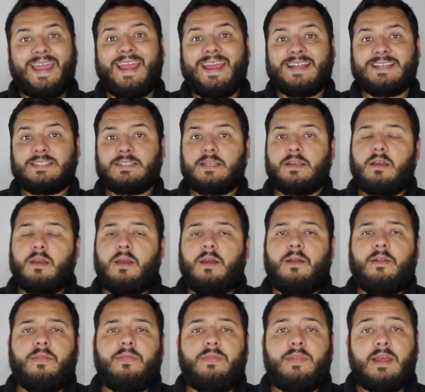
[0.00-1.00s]
And
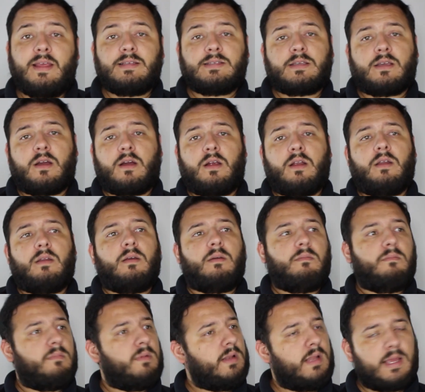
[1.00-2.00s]
this
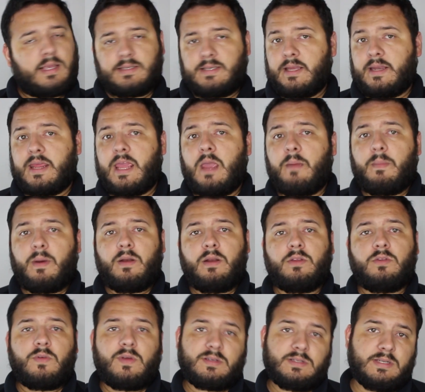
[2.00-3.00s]
card, like I said, came out
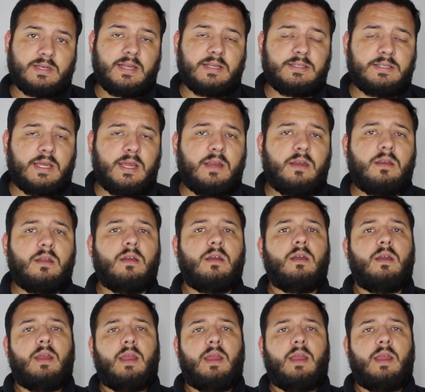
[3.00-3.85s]
in 2019,